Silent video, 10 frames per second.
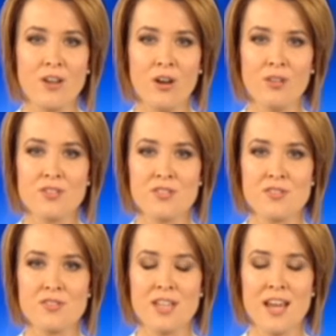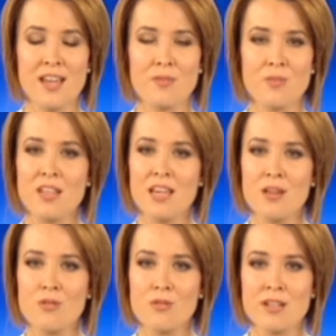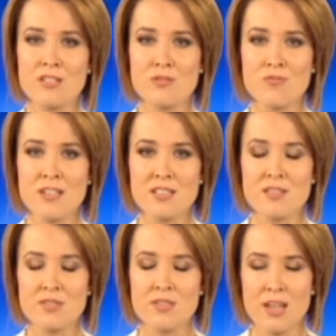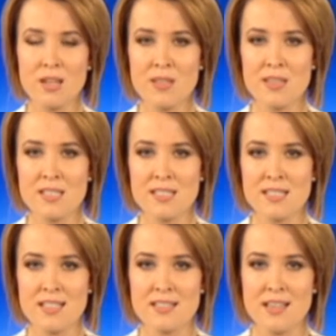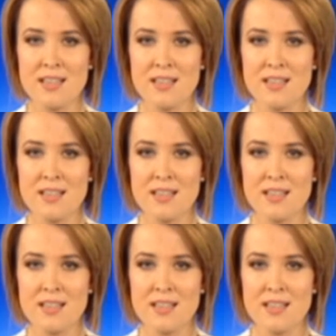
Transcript: code associated with an increased risk of developing the disease.